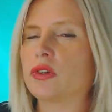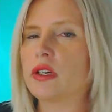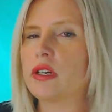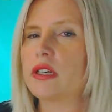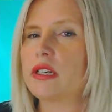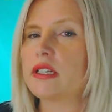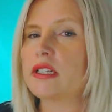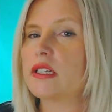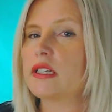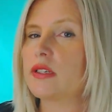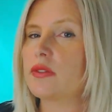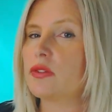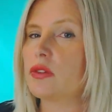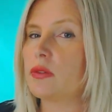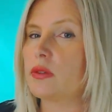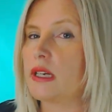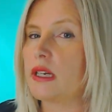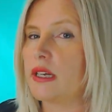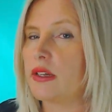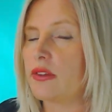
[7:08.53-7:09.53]
find, if
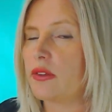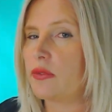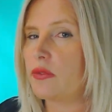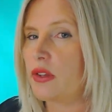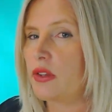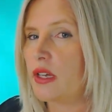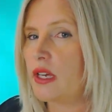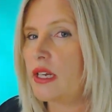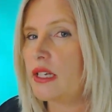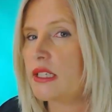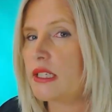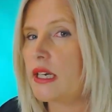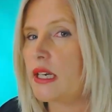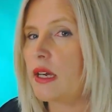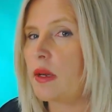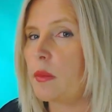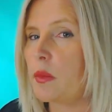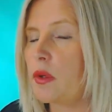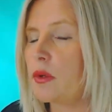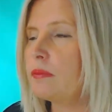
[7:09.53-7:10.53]
you allow for that to
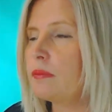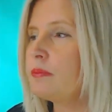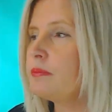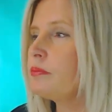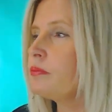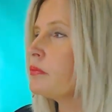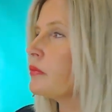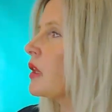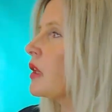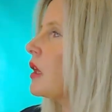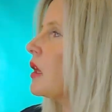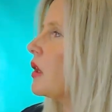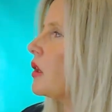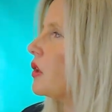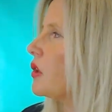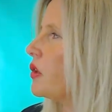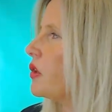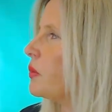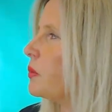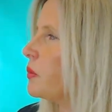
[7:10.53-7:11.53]
happen,
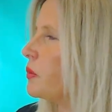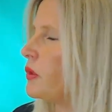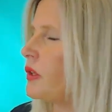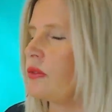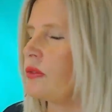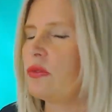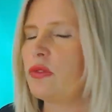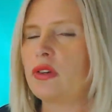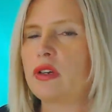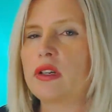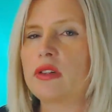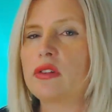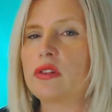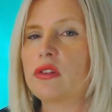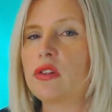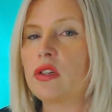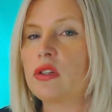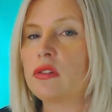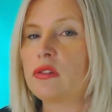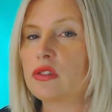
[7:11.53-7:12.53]
you will then find
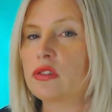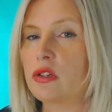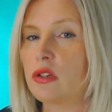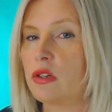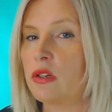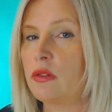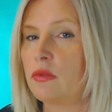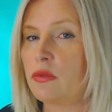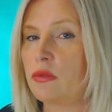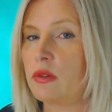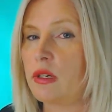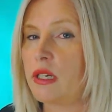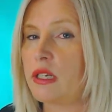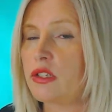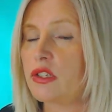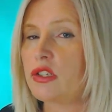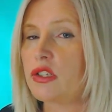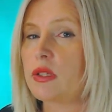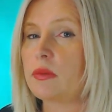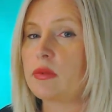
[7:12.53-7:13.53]
that those kind of
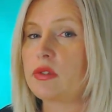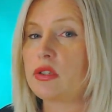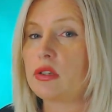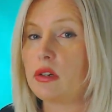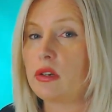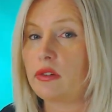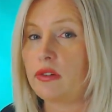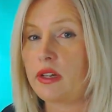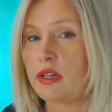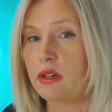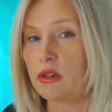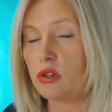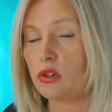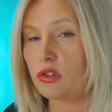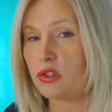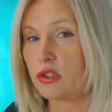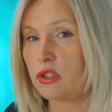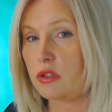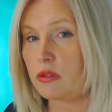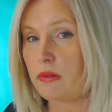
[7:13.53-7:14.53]
relationships that are then
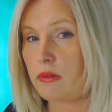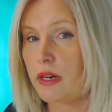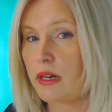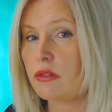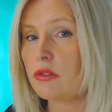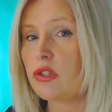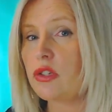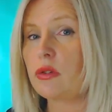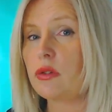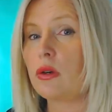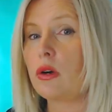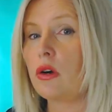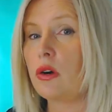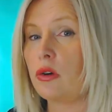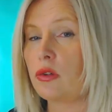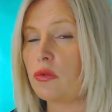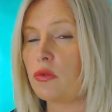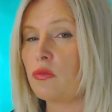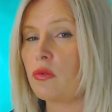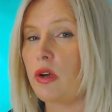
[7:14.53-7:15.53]
still around you
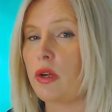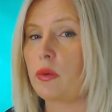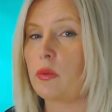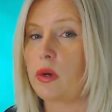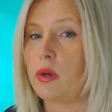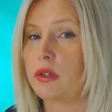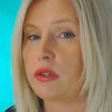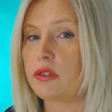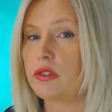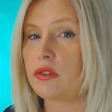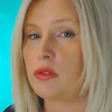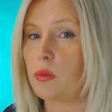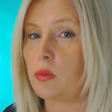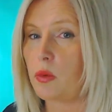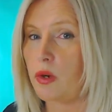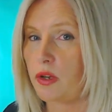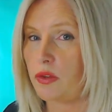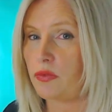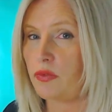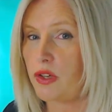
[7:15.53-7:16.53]
are the right ones
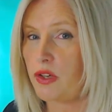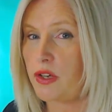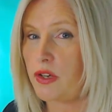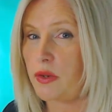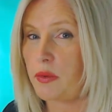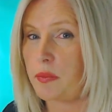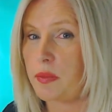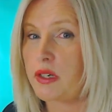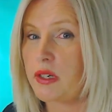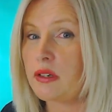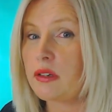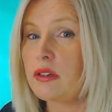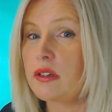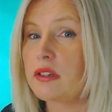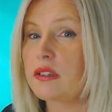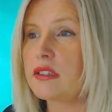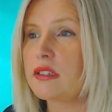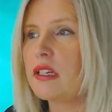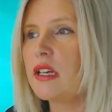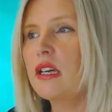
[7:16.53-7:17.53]
that work for you,
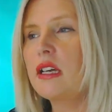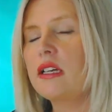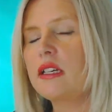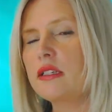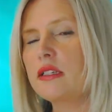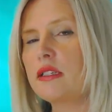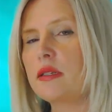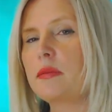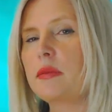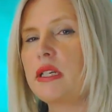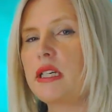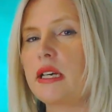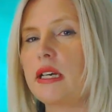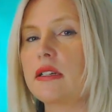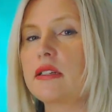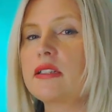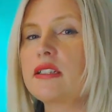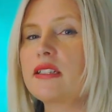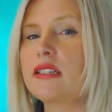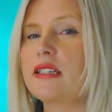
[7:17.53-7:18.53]
because somebody
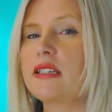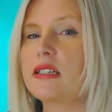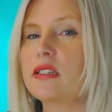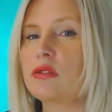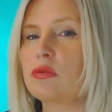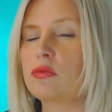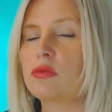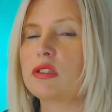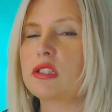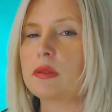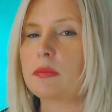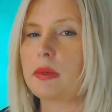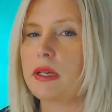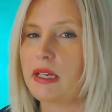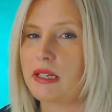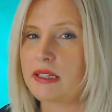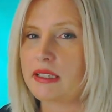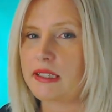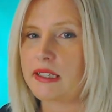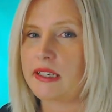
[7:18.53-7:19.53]
else is
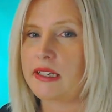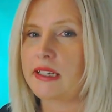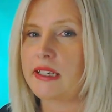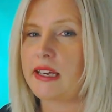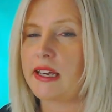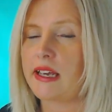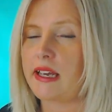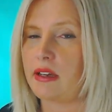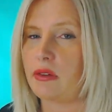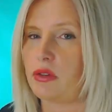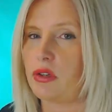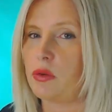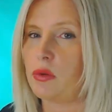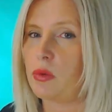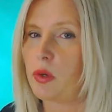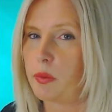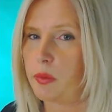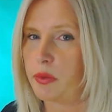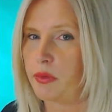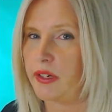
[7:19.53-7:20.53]
respecting how
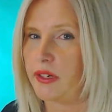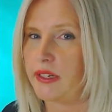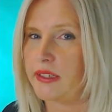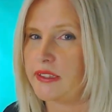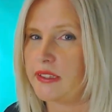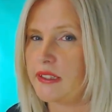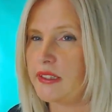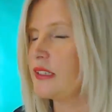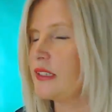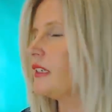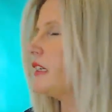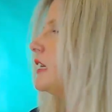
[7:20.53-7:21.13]
you operate.